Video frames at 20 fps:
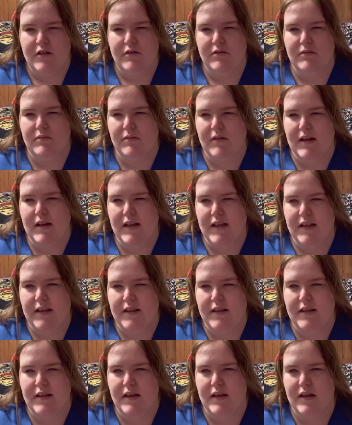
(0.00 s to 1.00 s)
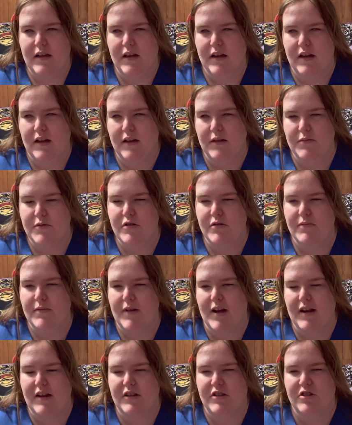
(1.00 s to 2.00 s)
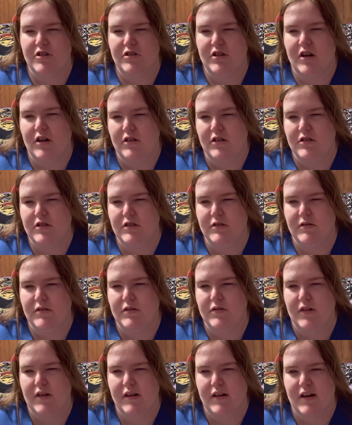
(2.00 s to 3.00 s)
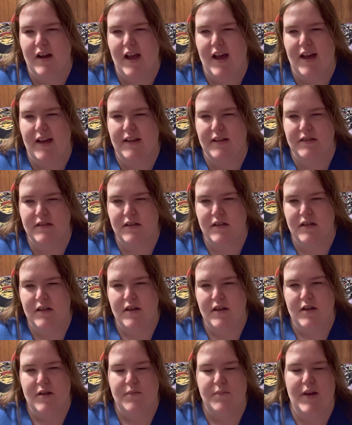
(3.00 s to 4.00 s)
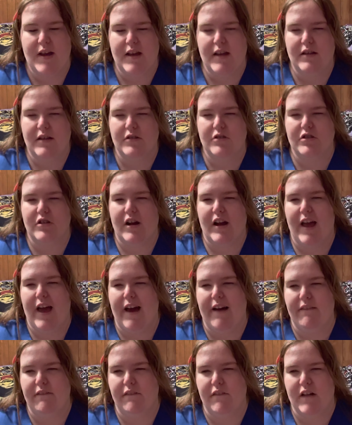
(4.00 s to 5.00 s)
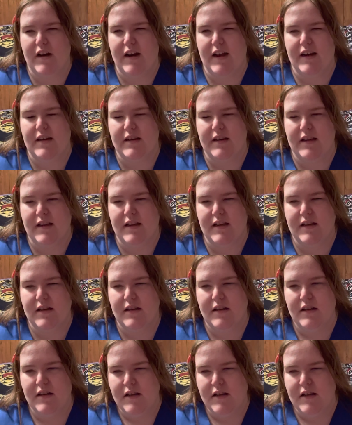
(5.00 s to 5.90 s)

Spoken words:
with whom I should talk to as far as making sure I have what I need.